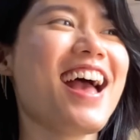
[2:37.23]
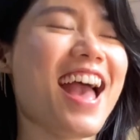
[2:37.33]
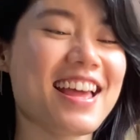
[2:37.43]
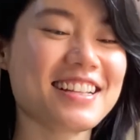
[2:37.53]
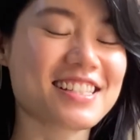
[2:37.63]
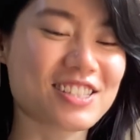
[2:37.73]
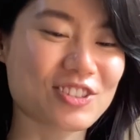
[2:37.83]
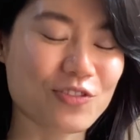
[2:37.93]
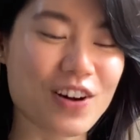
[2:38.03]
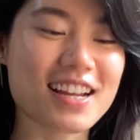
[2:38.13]
And it's
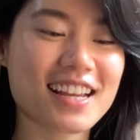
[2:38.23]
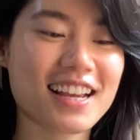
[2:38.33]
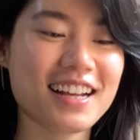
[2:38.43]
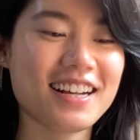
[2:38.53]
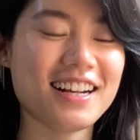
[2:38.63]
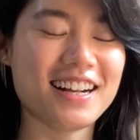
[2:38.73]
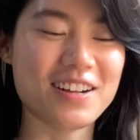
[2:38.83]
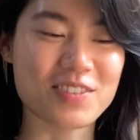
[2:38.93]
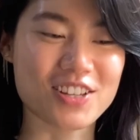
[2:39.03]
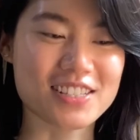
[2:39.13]
funny
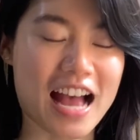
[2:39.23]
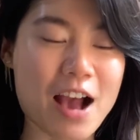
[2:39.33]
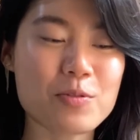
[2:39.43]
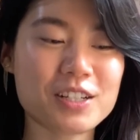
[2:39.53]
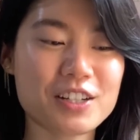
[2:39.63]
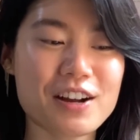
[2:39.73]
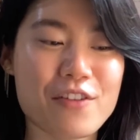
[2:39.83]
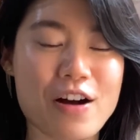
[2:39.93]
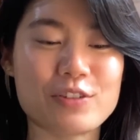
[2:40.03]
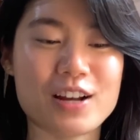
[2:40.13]
because I wonder if
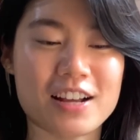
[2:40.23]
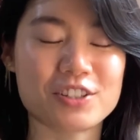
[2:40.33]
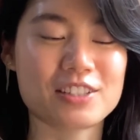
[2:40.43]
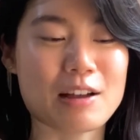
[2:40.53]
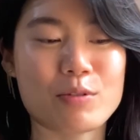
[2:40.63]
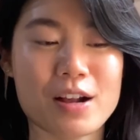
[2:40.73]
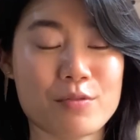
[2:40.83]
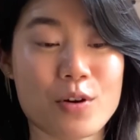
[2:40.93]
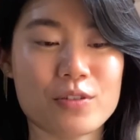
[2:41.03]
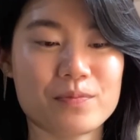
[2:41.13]
I would understand what I
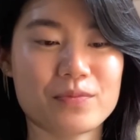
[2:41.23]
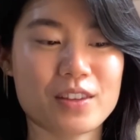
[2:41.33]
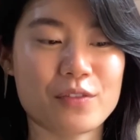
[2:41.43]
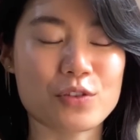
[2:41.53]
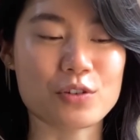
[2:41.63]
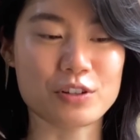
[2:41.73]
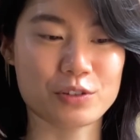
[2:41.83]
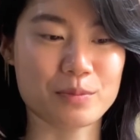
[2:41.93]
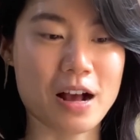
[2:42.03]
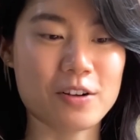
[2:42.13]
wrote a few years
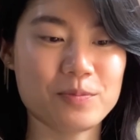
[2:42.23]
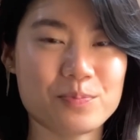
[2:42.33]
from now,